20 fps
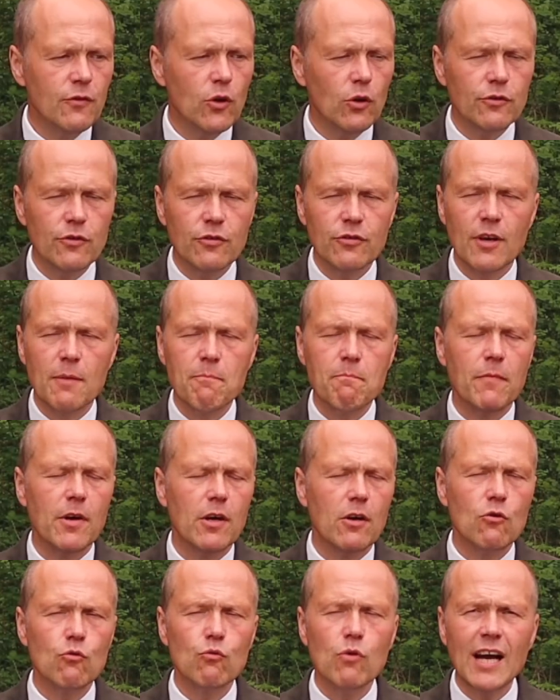got some
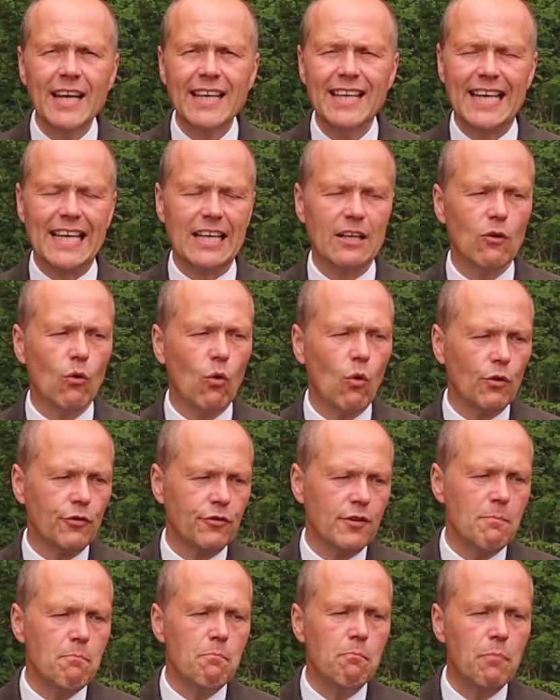rucking or
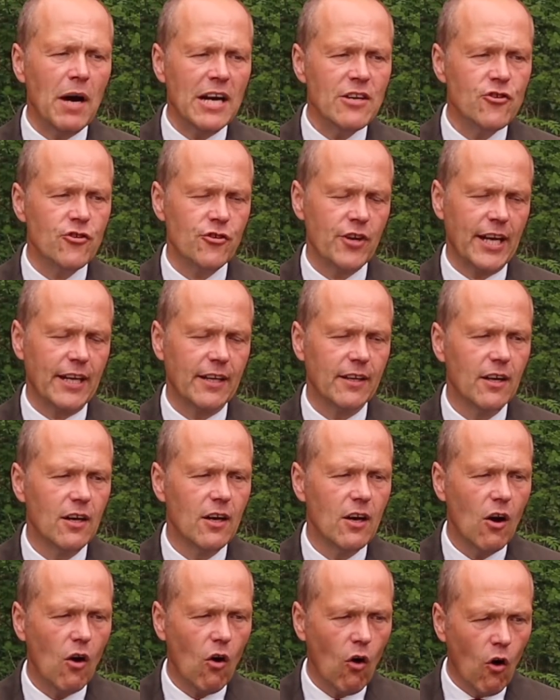some bunching
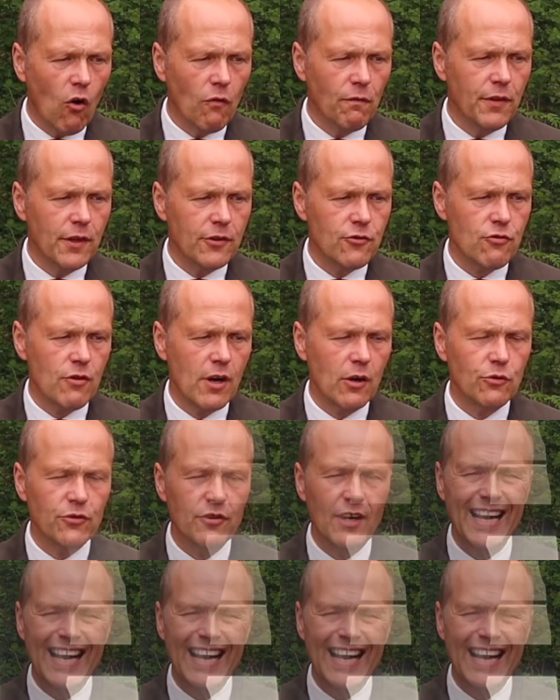of the trouser